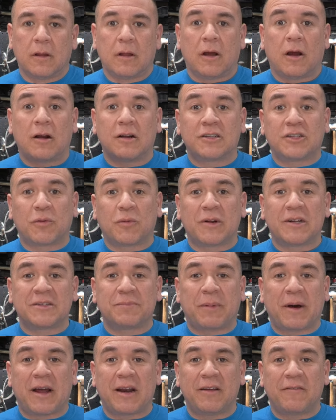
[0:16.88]
Alright, so what is
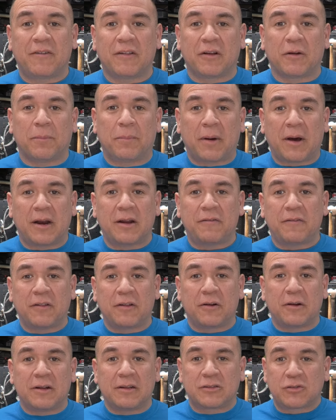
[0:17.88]
body filler? Body
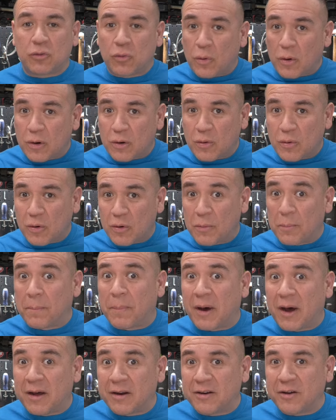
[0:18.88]
filler is quote-unquote
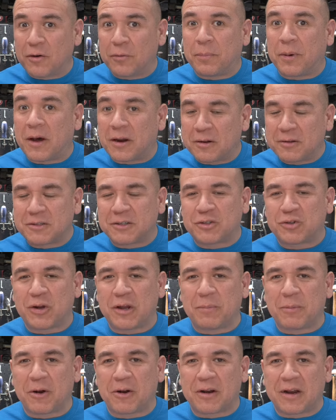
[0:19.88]
Bondo. Bondo is a
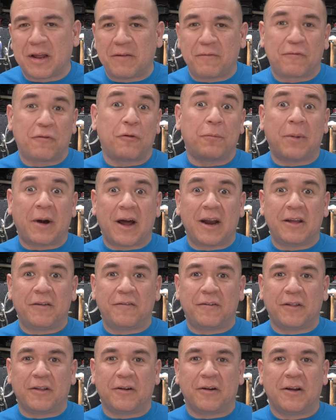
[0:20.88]
trademark name for body
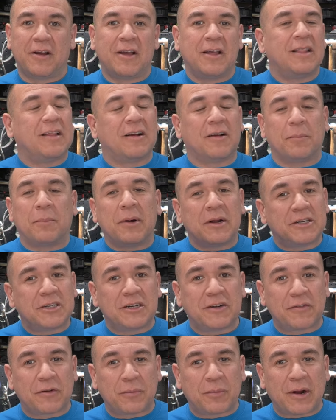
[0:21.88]
filler. There are a bunch of
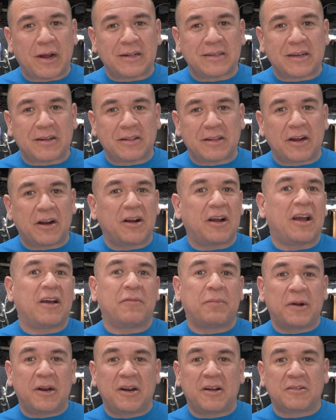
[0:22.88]
different brands out there.
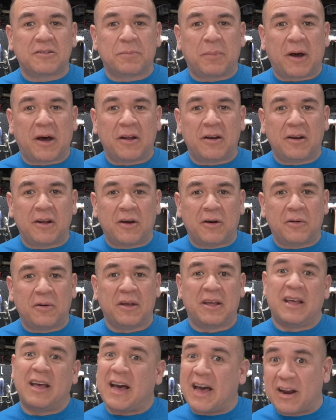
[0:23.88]
Everybody knows Bondo.
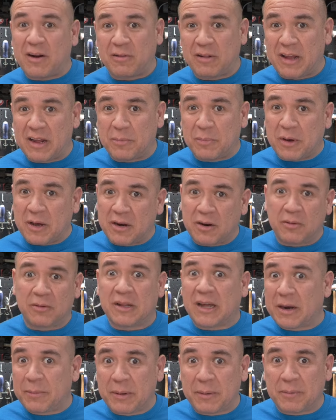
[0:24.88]
I don't like Bondo. A
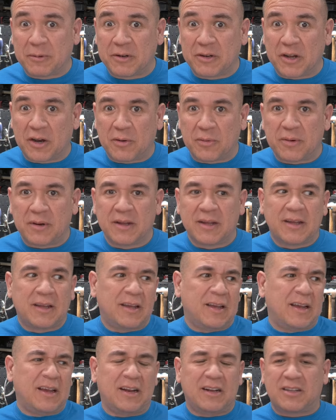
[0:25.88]
lot of people don't.
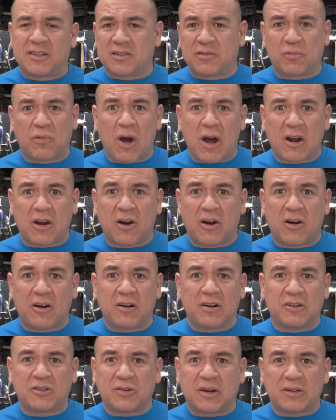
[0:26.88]
It's rock hard.
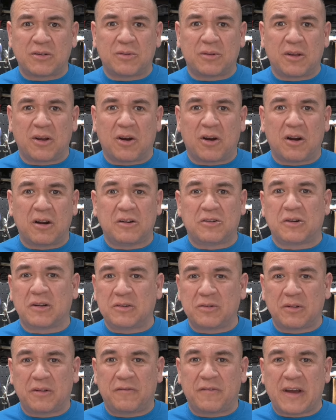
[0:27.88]
It dries really hard. It dries
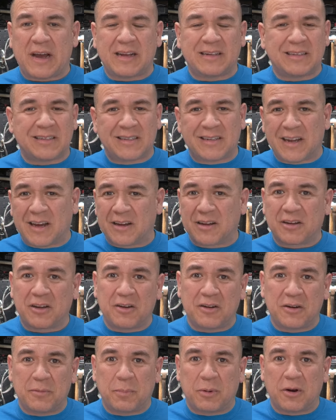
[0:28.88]
really fast. It's not
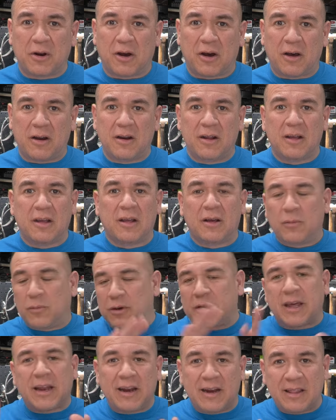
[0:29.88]
good to put on. We'll
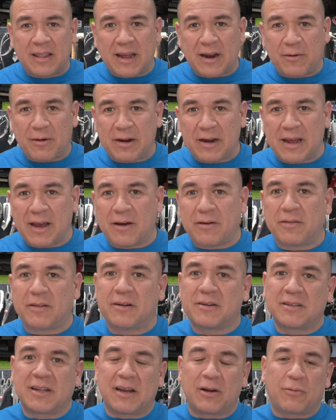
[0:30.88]
get into that right now.
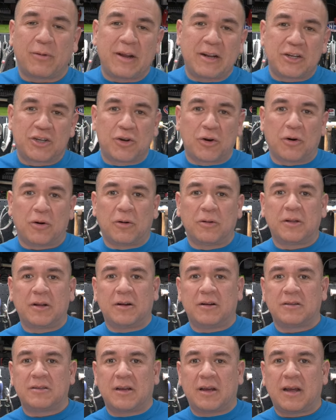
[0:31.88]
There's like Rage Gold.
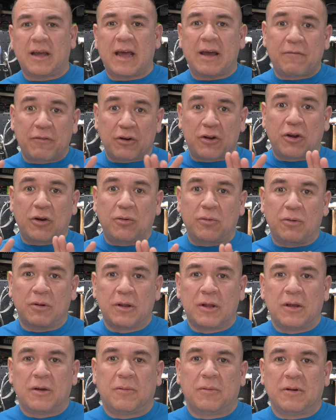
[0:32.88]
There's Evercoat,
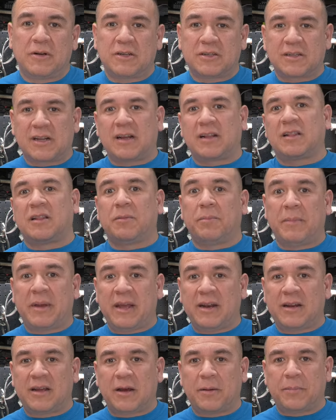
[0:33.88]
which is like the
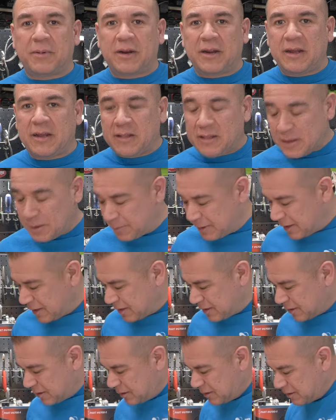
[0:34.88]
main company. They make
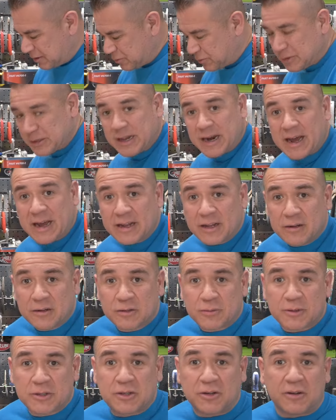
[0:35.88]
this one that I use,
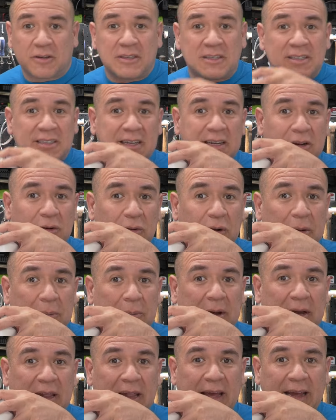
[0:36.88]
which is called Z-Grip.
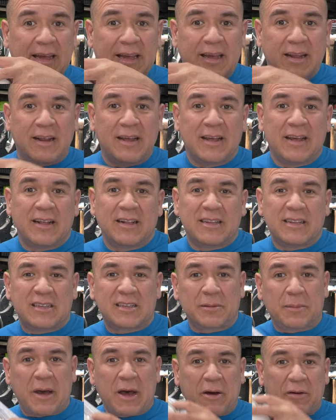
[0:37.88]
I like it. This is
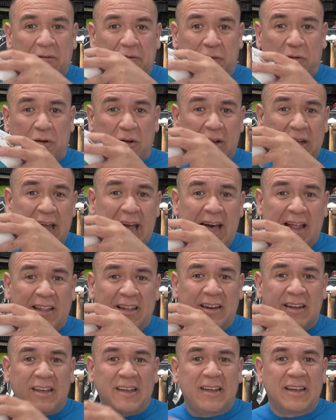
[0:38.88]
about, for a
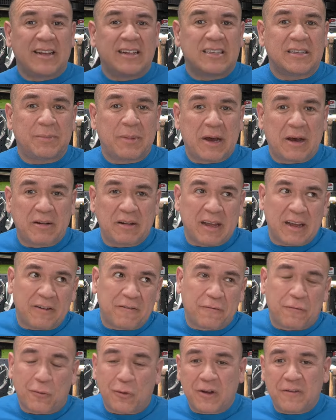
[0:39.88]
gallon, it's about like
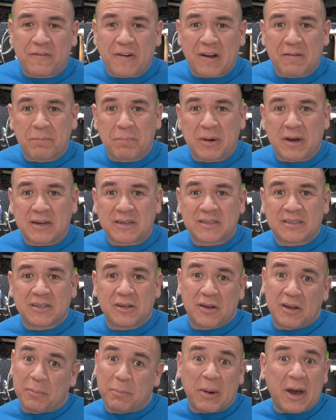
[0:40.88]
45 bucks. You
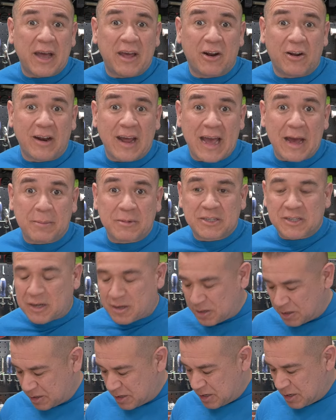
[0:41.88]
could buy it on
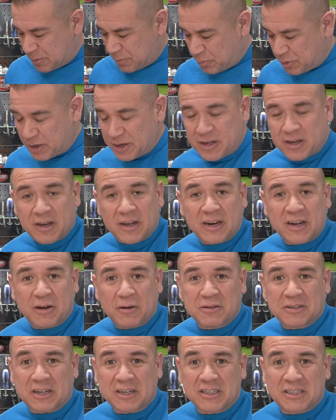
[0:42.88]
Amazon. Pretty good. It
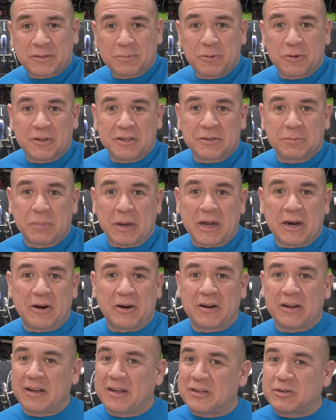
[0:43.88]
goes on smooth as
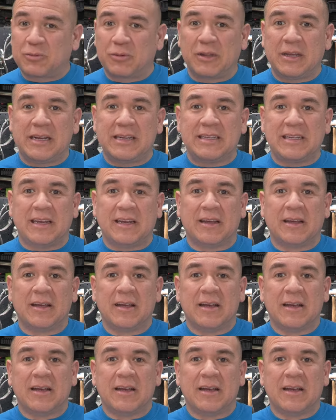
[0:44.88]
butter. It's really easy.